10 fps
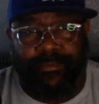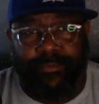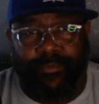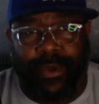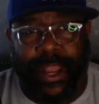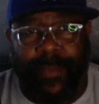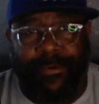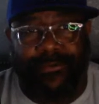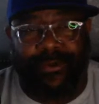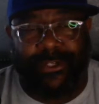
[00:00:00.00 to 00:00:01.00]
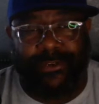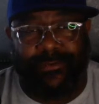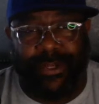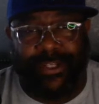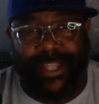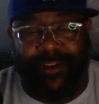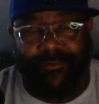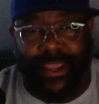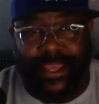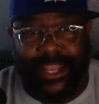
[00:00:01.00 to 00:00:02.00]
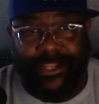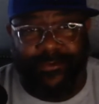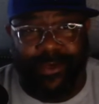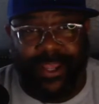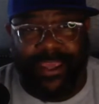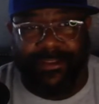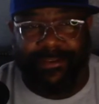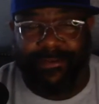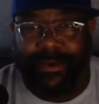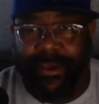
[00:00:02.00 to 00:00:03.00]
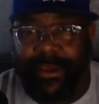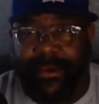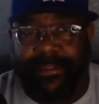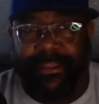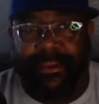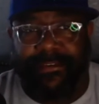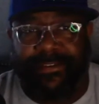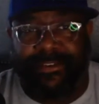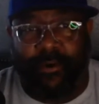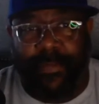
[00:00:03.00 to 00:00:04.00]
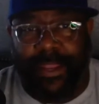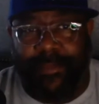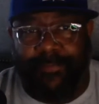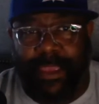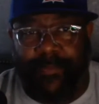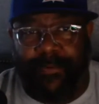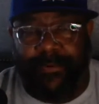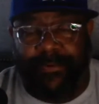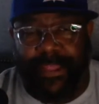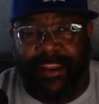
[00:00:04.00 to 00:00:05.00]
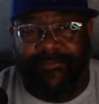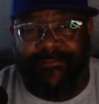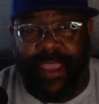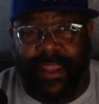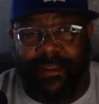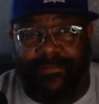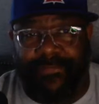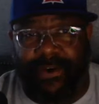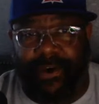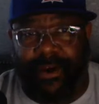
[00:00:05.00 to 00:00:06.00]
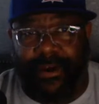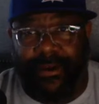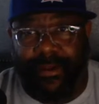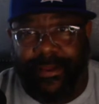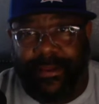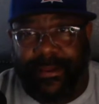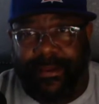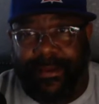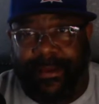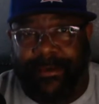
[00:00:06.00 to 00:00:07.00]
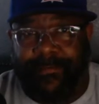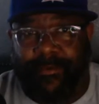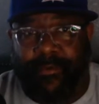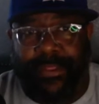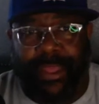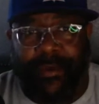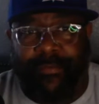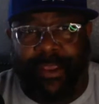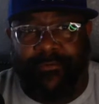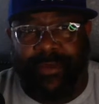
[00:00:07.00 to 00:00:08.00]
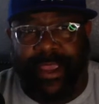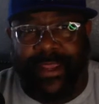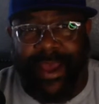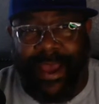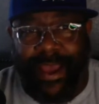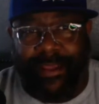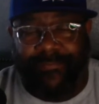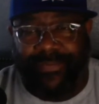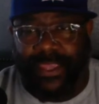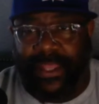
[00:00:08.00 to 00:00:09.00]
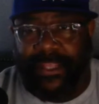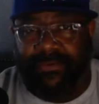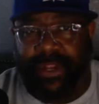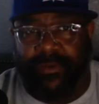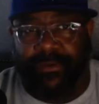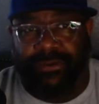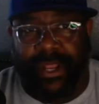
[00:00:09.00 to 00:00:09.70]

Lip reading: what happens once you reach that ranking that you want to get to? There's so many people that have made it far without being ranked high, and that's what I would try